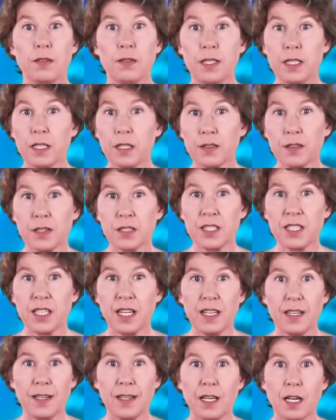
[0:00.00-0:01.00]
The other
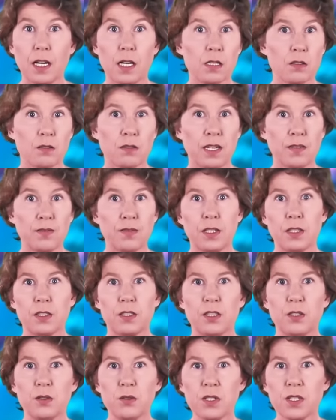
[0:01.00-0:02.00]
day, I read that
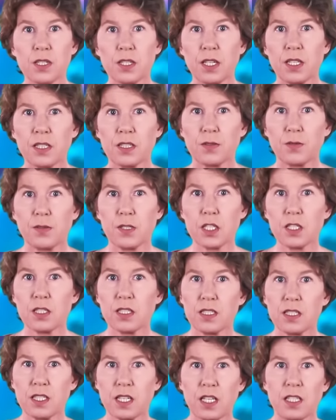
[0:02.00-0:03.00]
using artificial
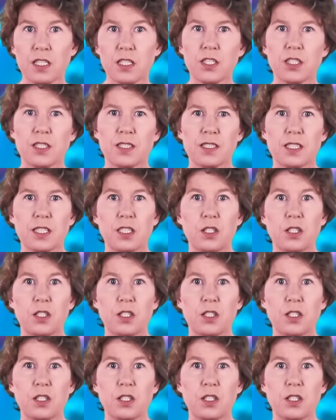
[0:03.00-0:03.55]
intelligence